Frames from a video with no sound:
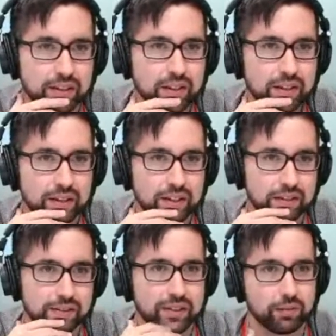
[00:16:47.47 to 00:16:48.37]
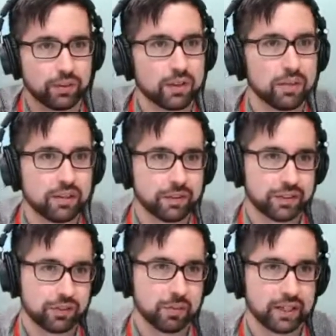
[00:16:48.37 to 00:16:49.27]
That really benefits
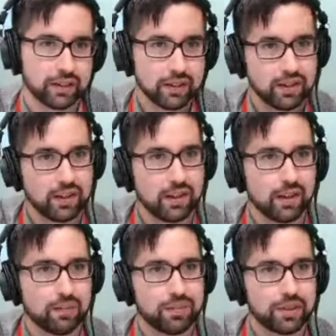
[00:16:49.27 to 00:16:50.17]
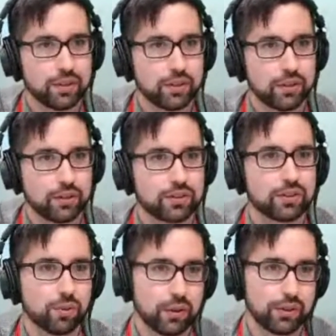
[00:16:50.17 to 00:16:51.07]
from like shared
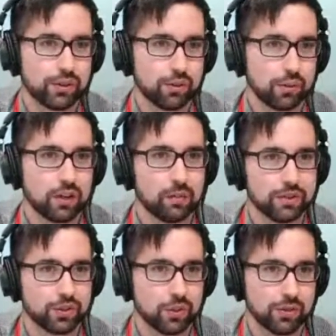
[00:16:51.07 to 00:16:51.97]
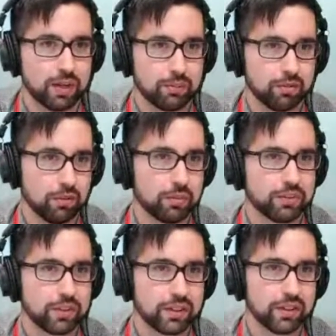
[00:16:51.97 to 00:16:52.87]
storage or a common storage platform
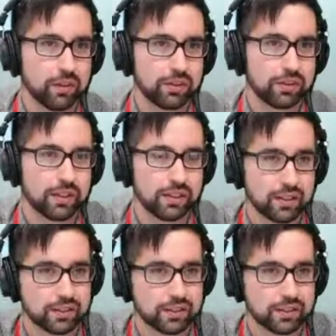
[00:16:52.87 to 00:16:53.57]
between the nodes, right? I think.